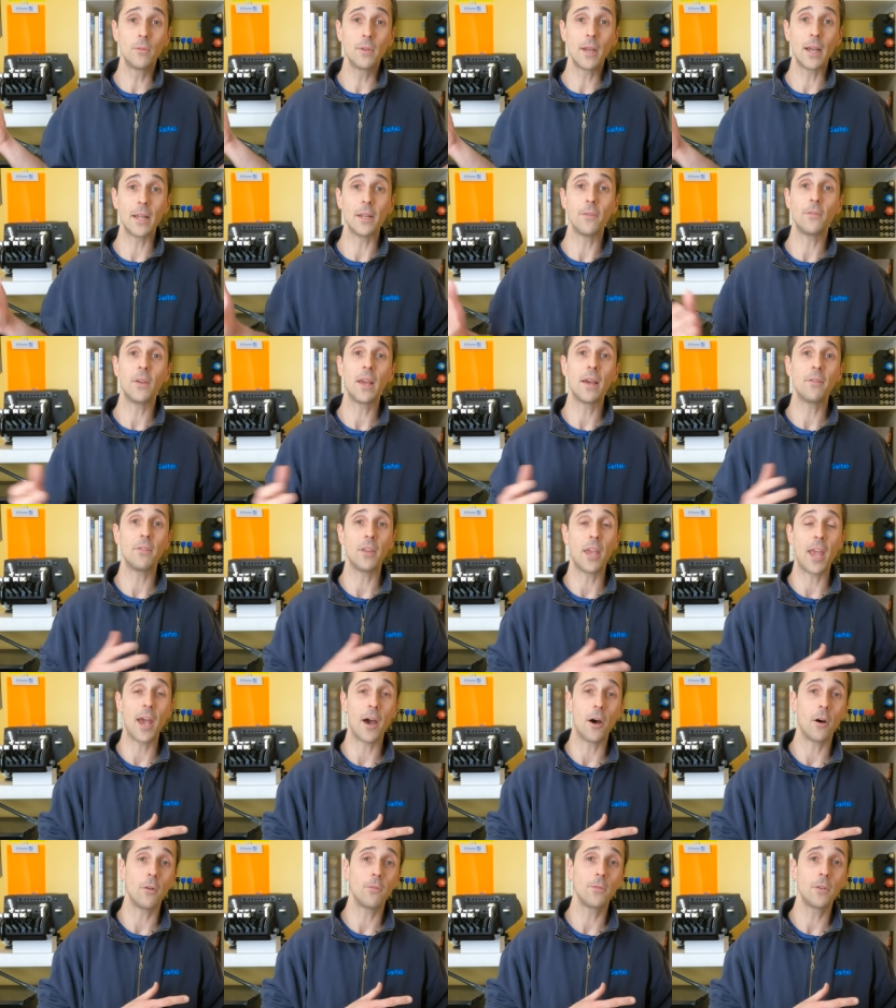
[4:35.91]
And if you have the
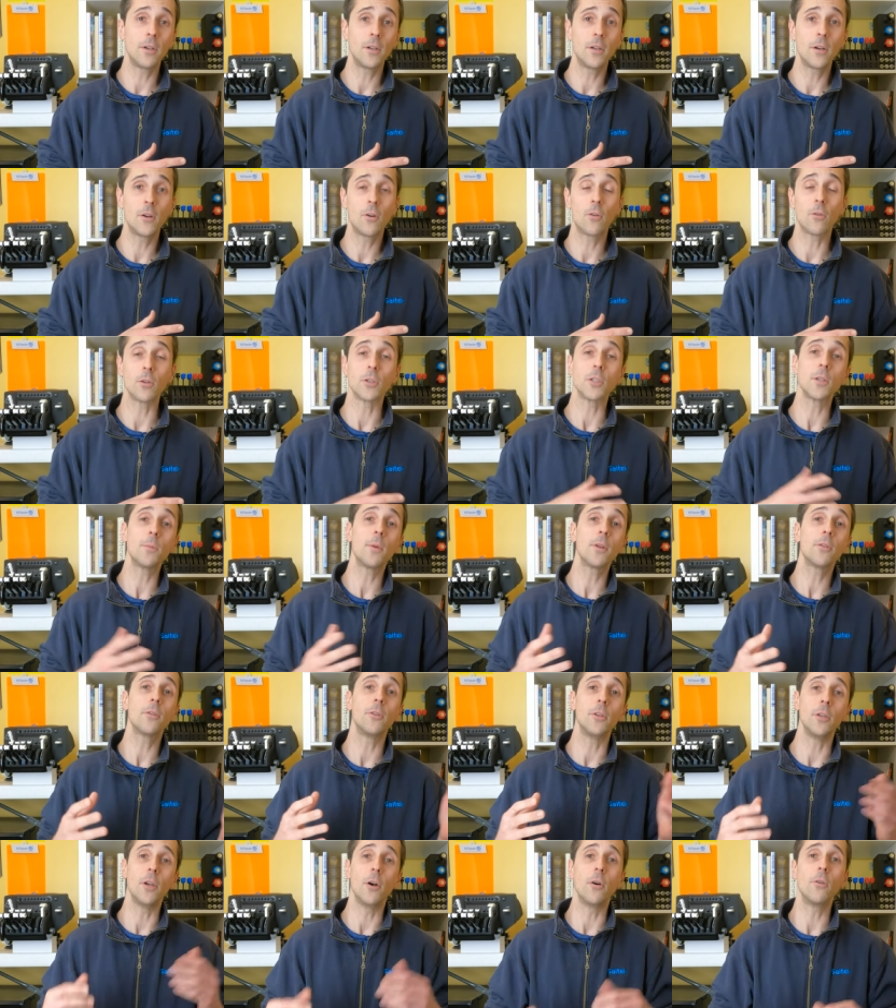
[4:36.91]
Alpha or some
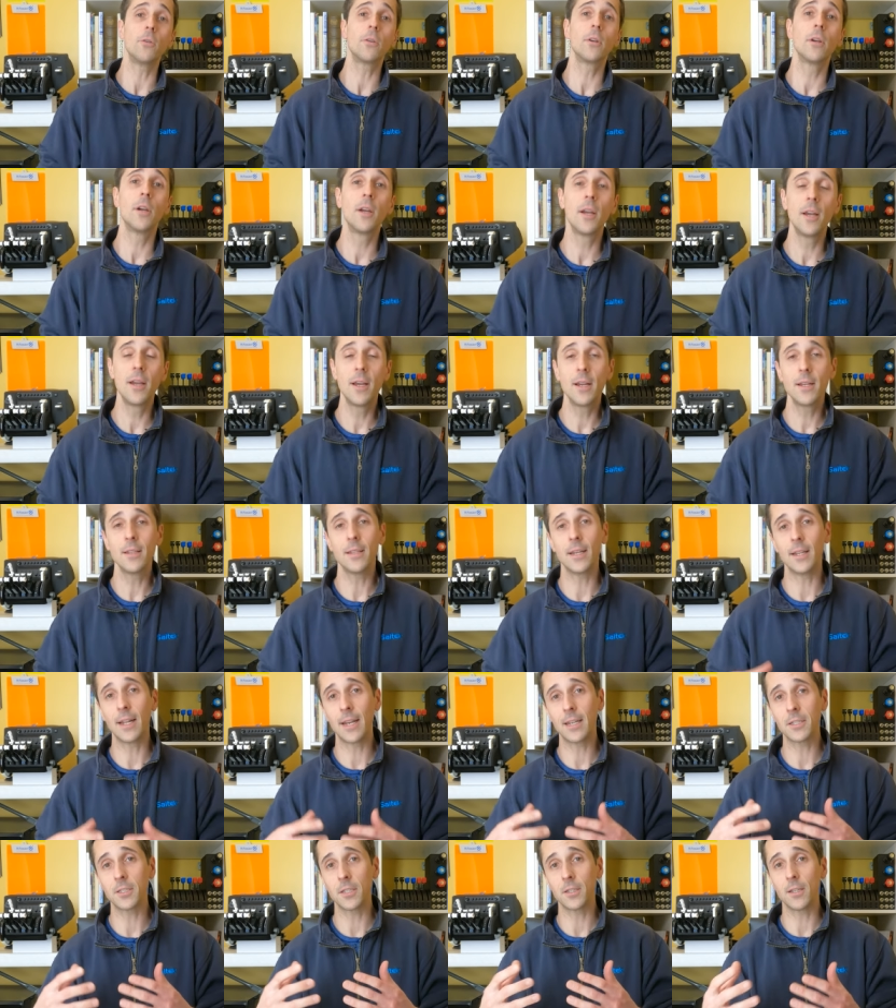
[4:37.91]
other yoke that
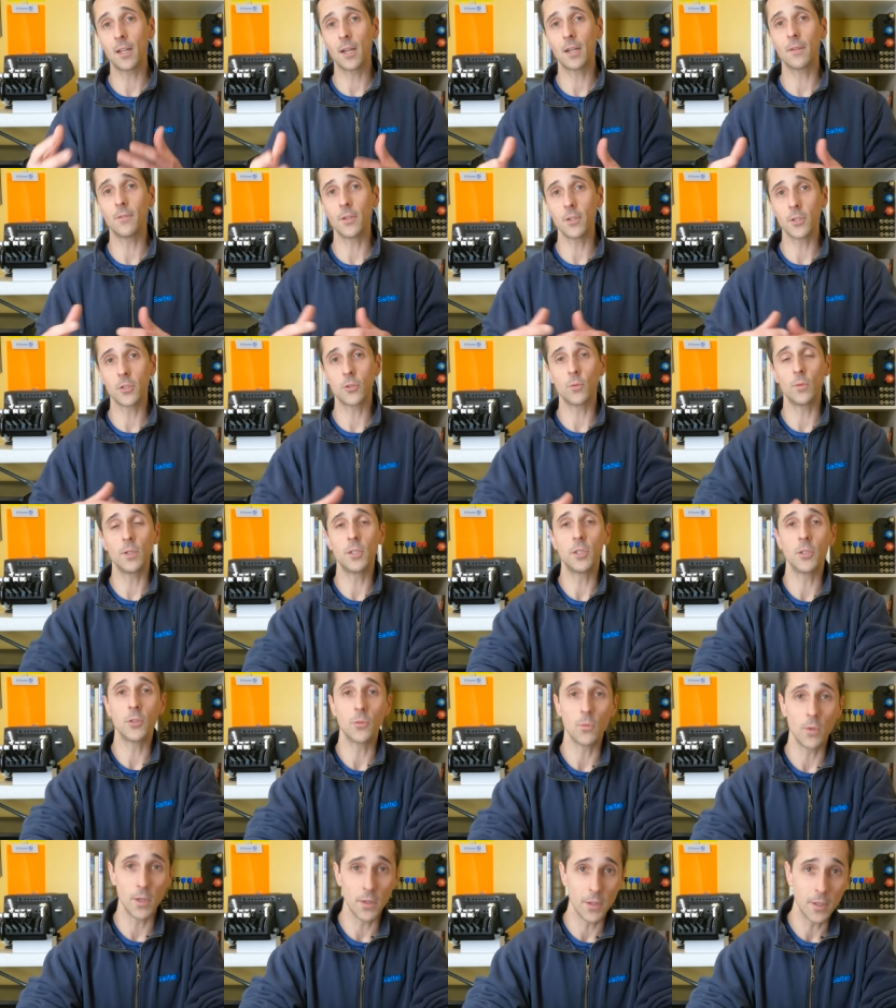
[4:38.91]
has a lot of other
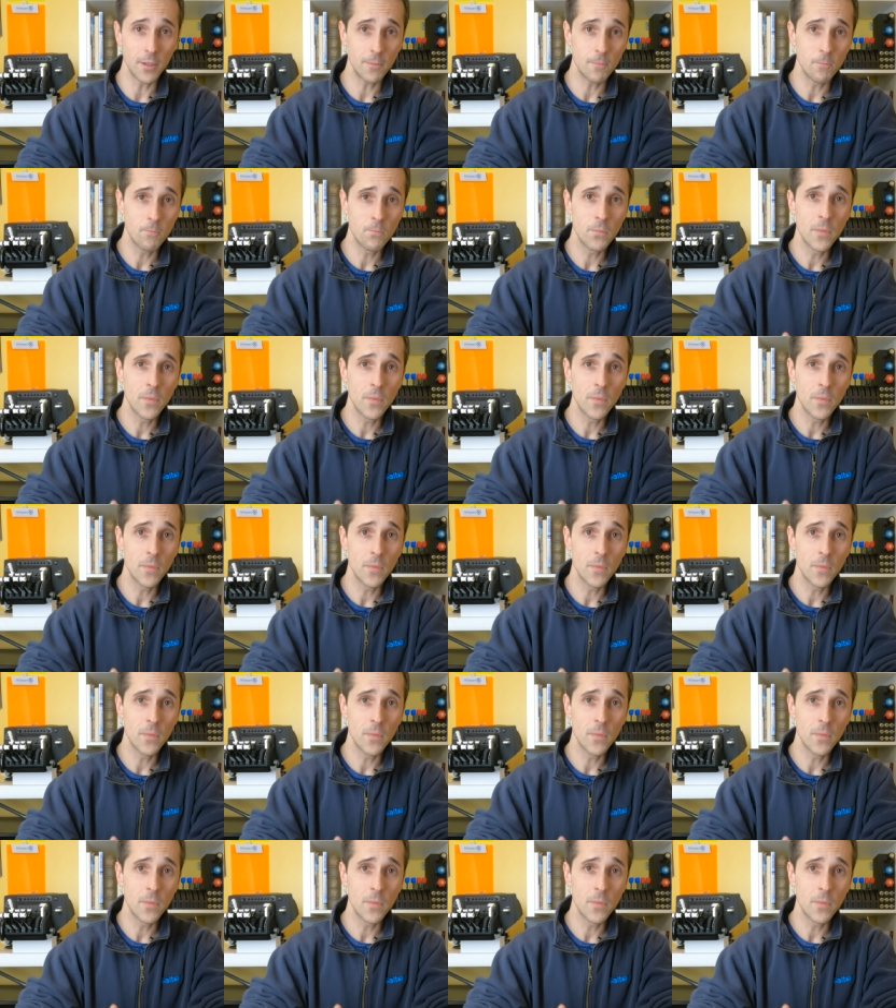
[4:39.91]
switches with it,